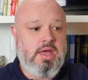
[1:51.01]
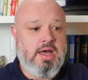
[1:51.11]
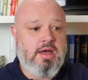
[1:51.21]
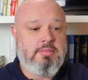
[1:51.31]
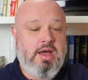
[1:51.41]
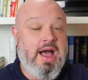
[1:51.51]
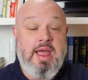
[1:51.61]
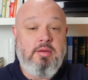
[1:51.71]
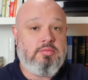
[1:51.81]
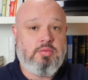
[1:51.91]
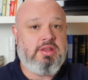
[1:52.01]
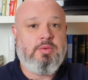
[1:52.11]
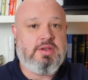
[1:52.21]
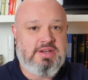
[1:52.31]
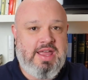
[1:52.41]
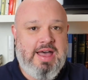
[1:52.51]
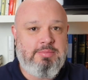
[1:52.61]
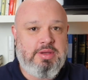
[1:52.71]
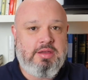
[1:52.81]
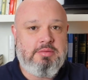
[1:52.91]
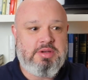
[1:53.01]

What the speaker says: I really wasn't happy.